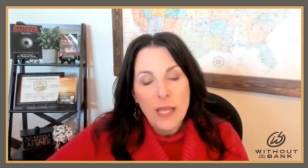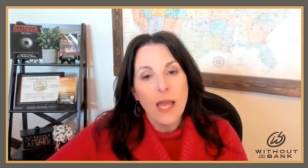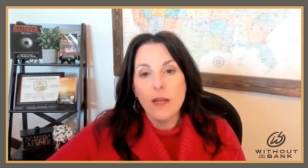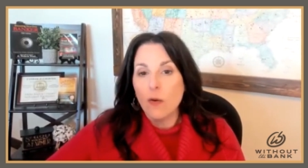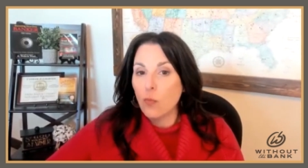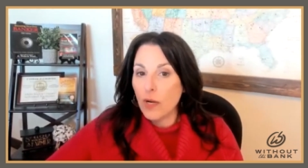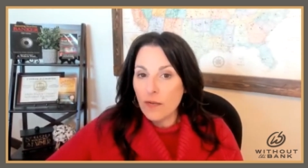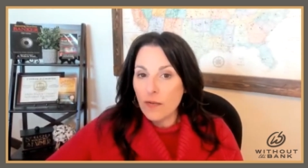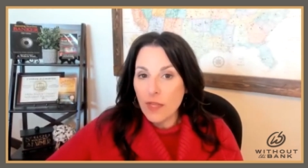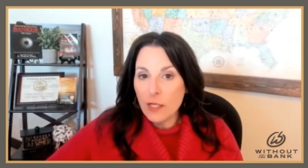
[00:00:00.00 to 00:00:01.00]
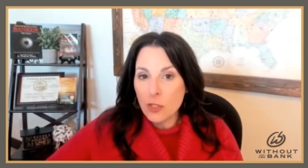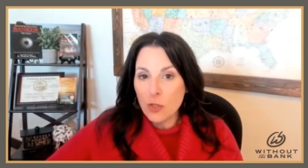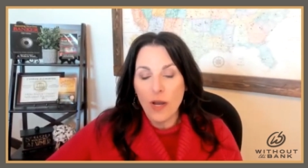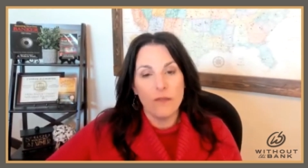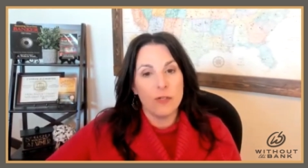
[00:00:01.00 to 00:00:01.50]
And what if they do
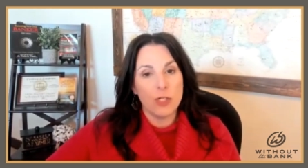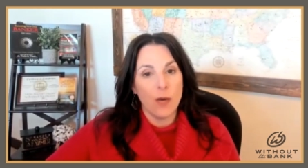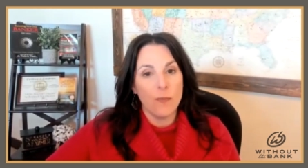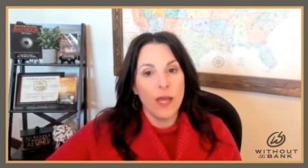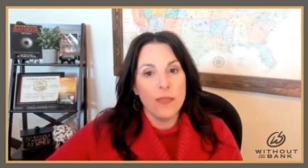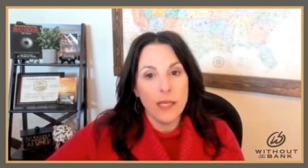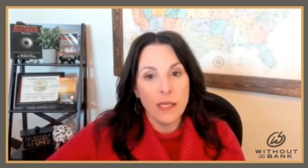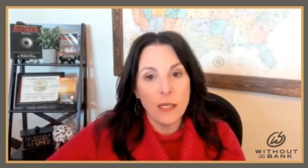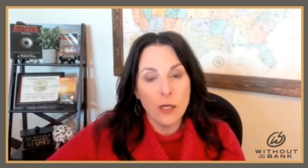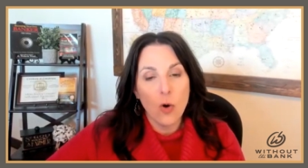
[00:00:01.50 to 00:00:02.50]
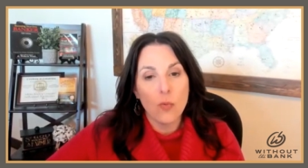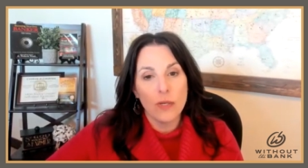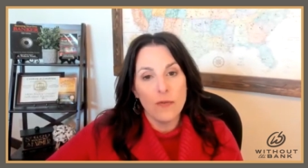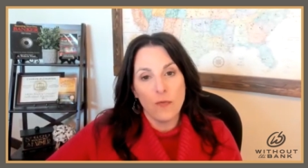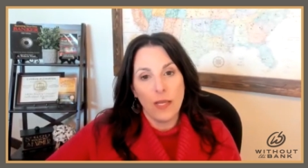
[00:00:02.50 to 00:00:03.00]
have a job and they can go
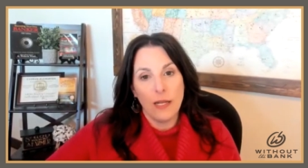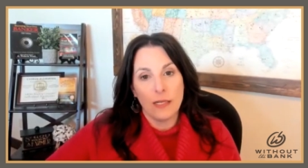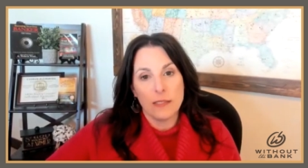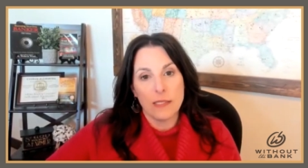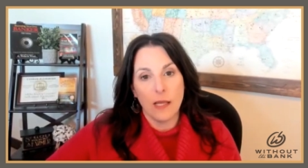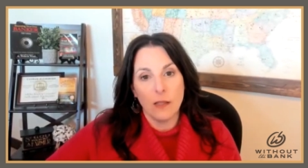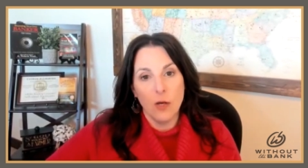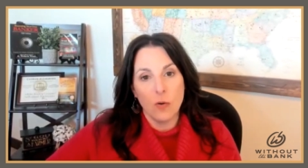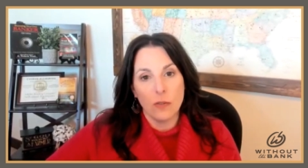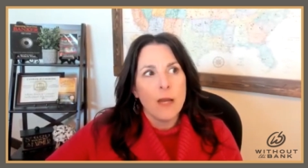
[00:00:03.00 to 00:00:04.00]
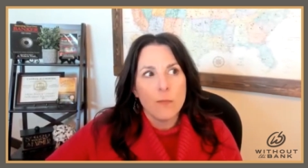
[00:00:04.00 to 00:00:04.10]
refinance that loan?